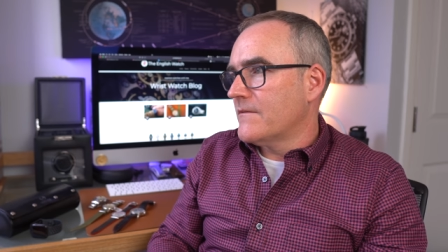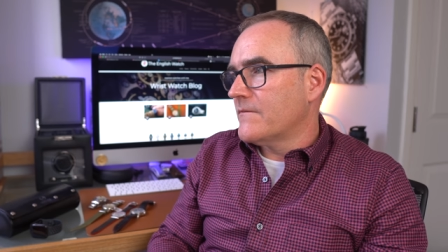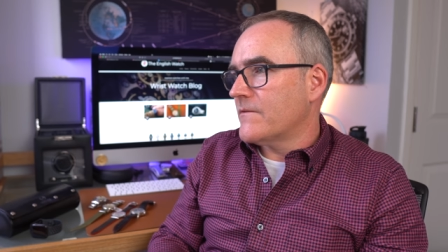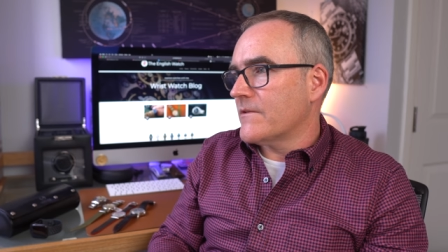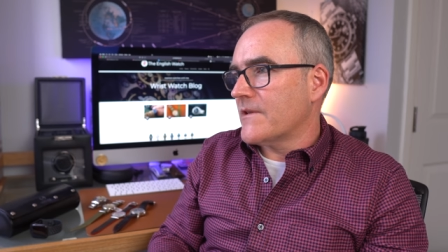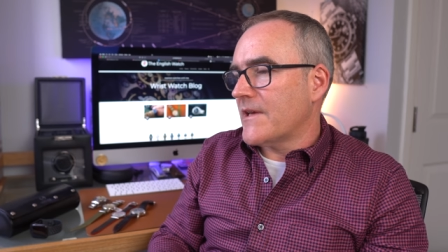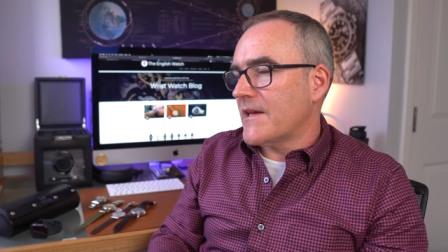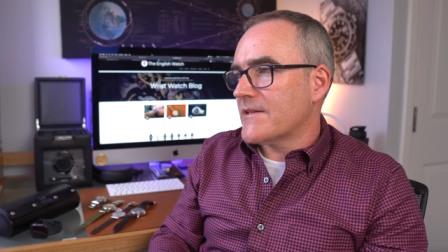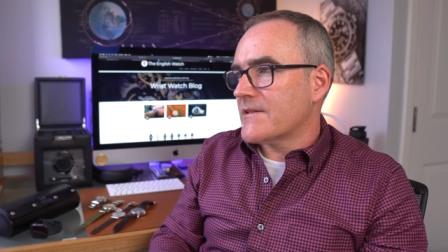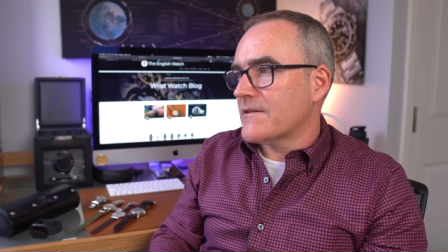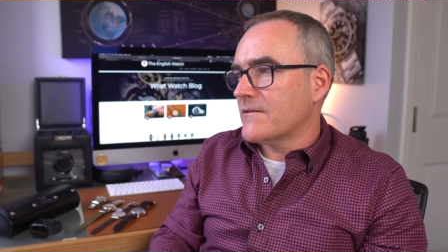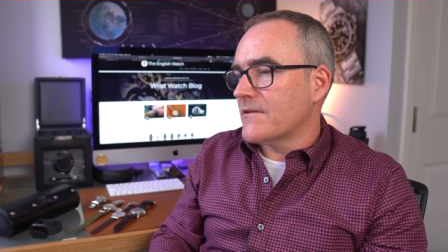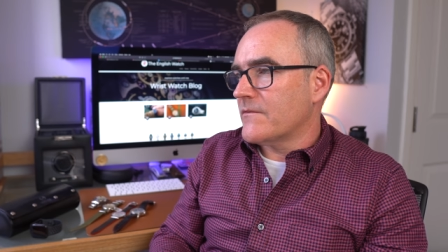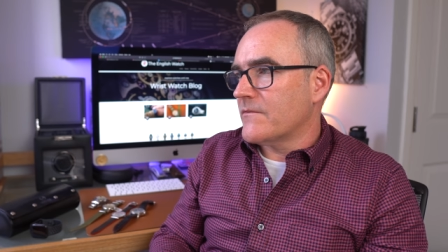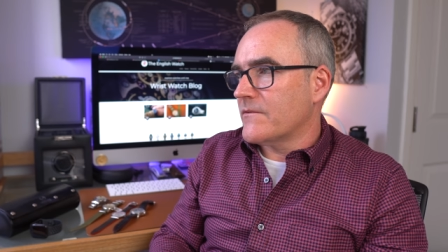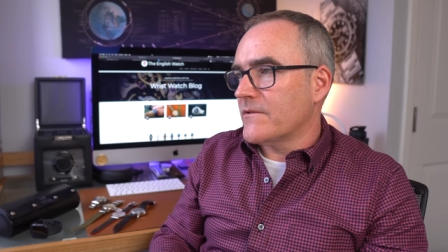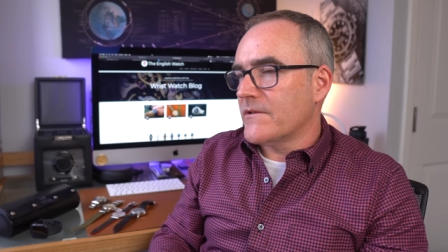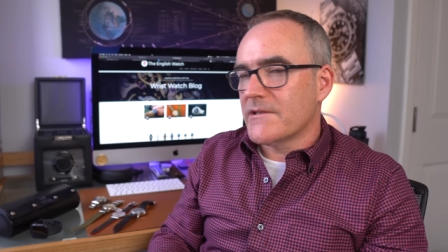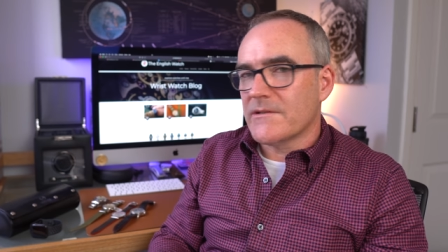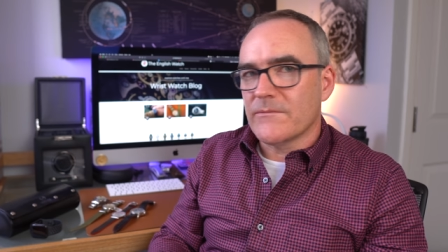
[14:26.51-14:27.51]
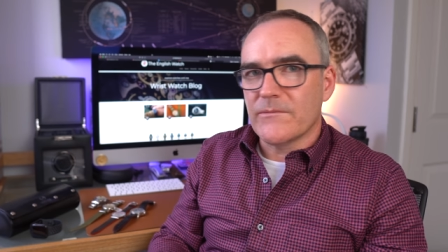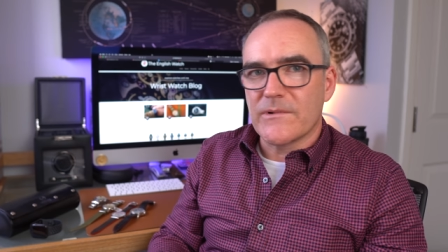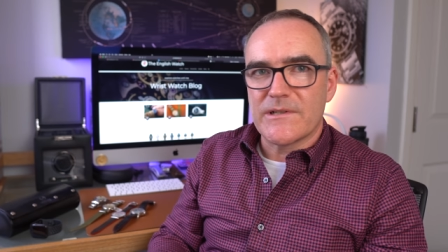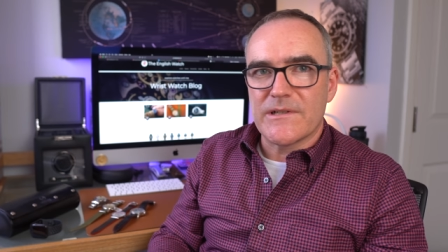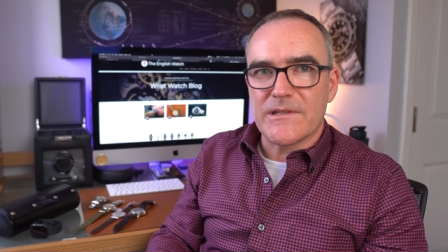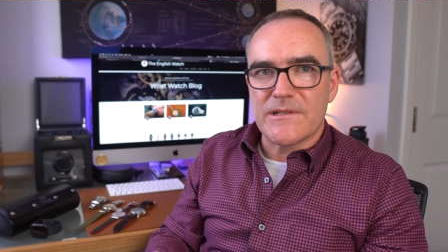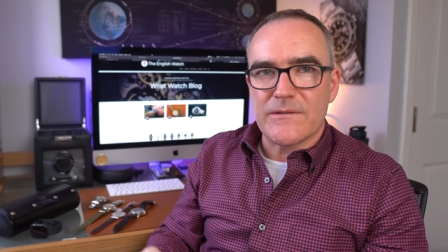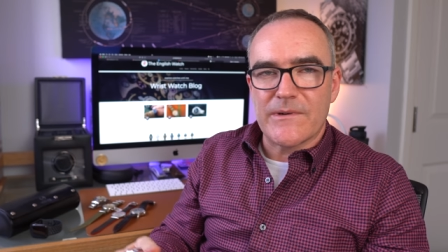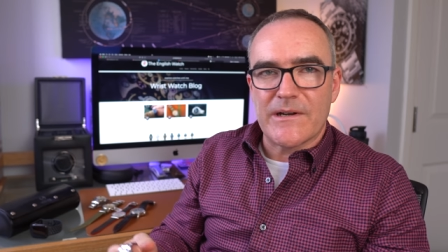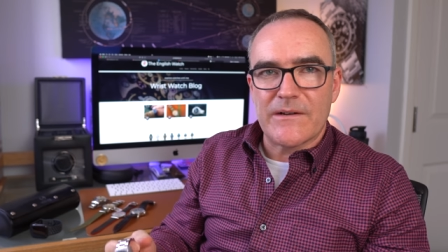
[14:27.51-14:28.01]
for the Hesalite version,
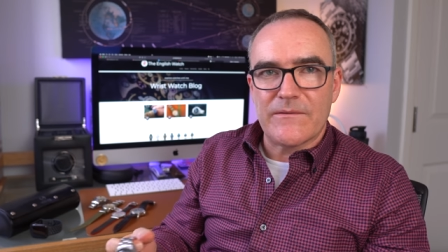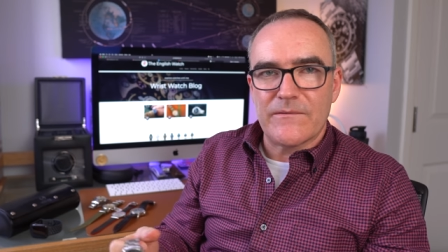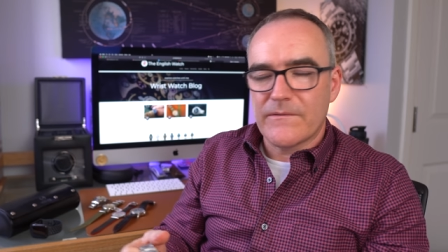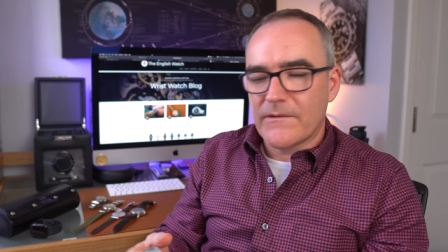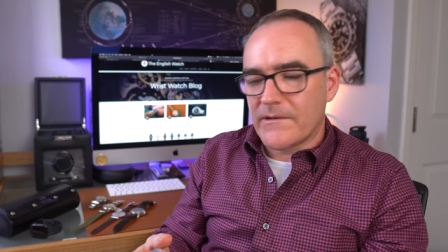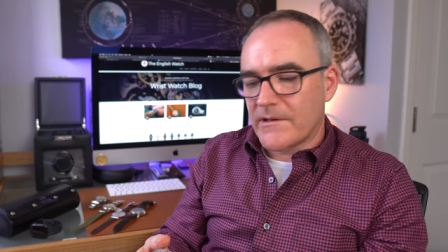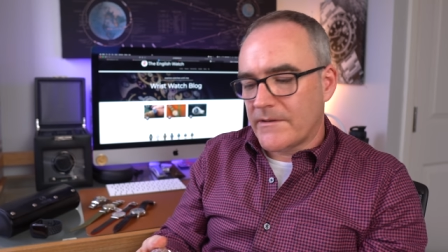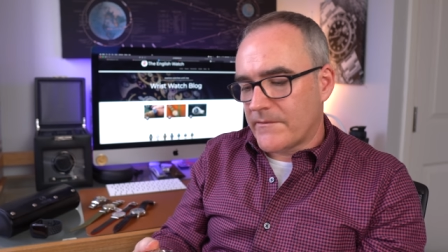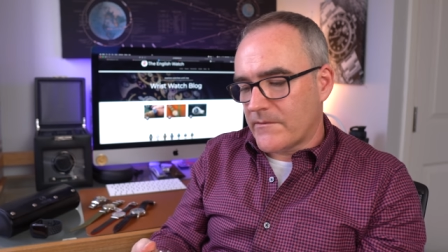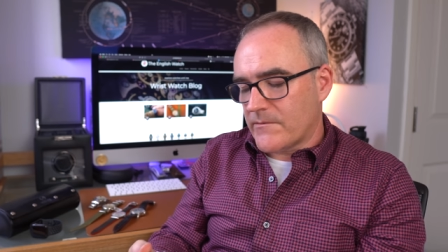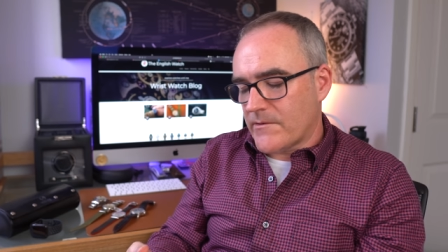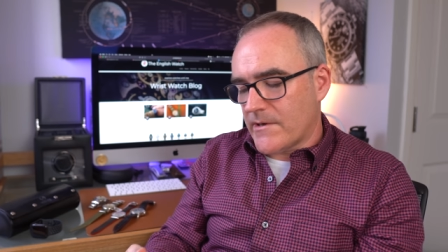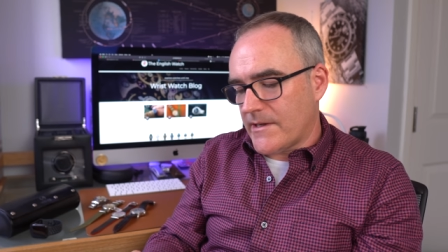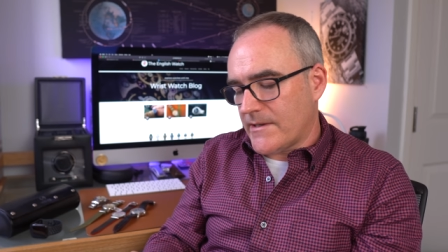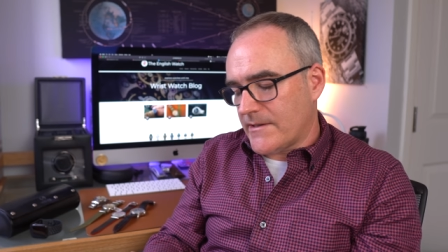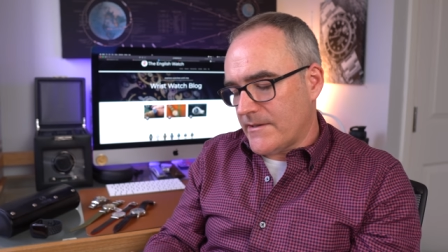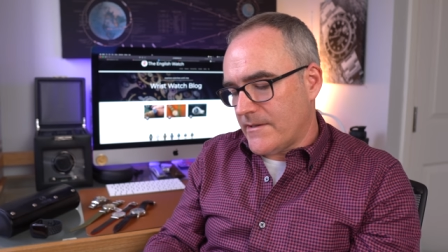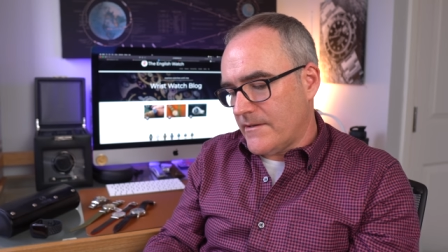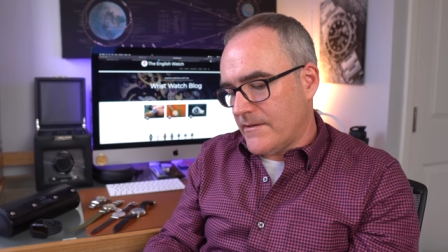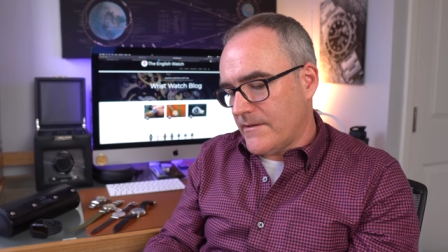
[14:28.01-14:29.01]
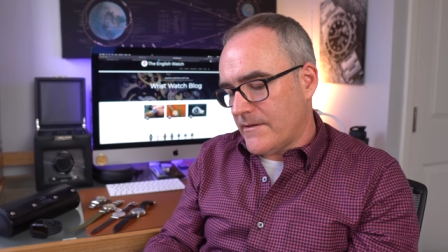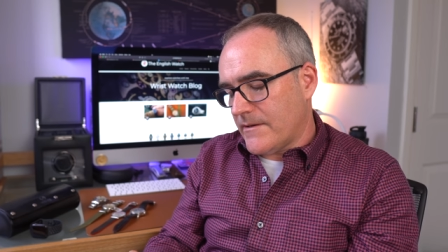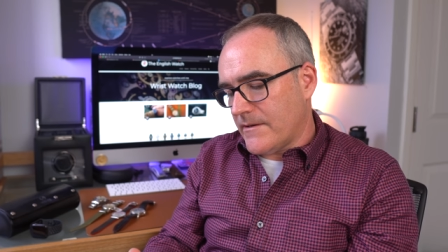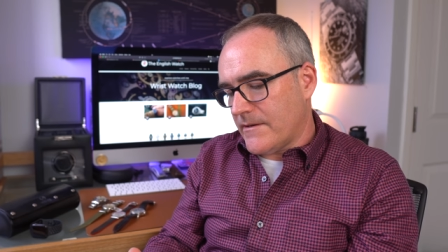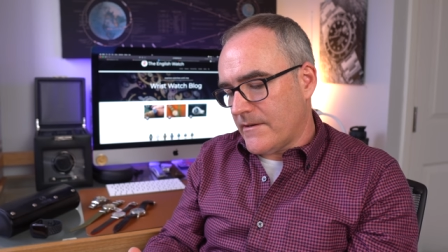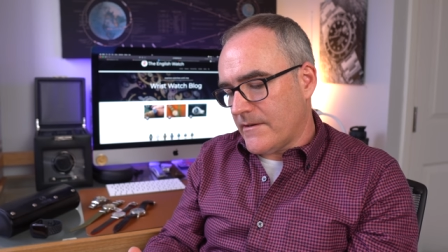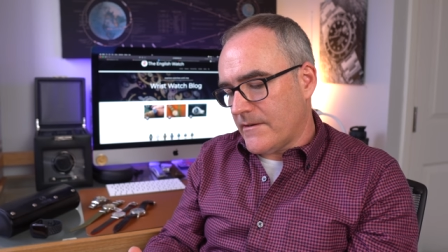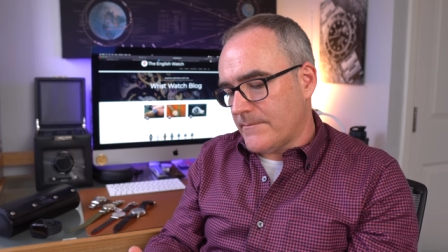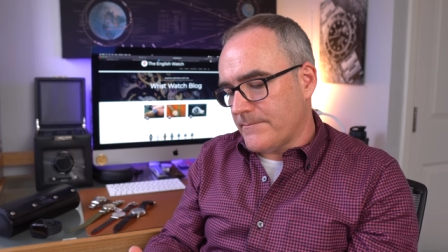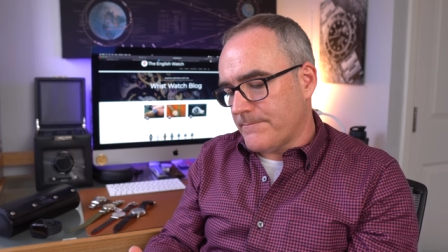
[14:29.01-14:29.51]
which is around five grand,
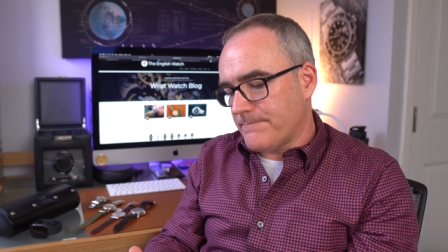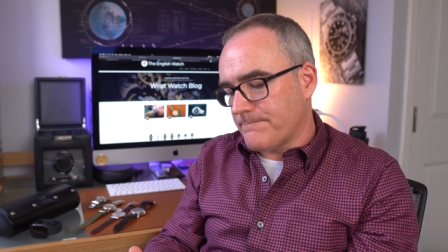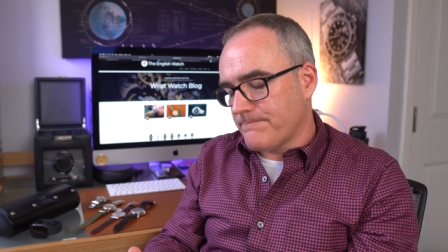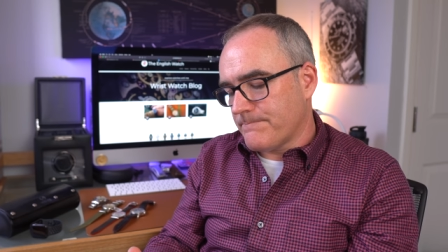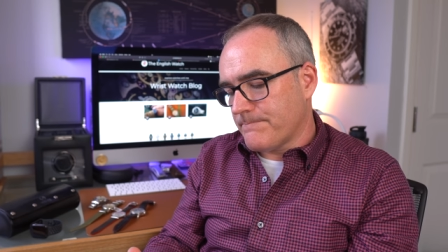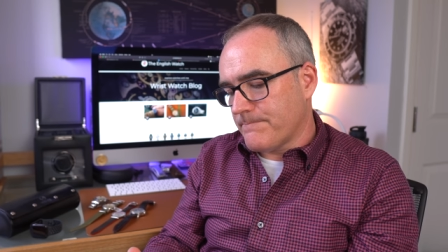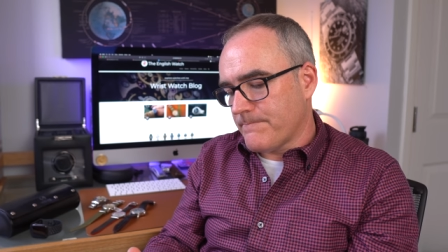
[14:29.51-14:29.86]
um,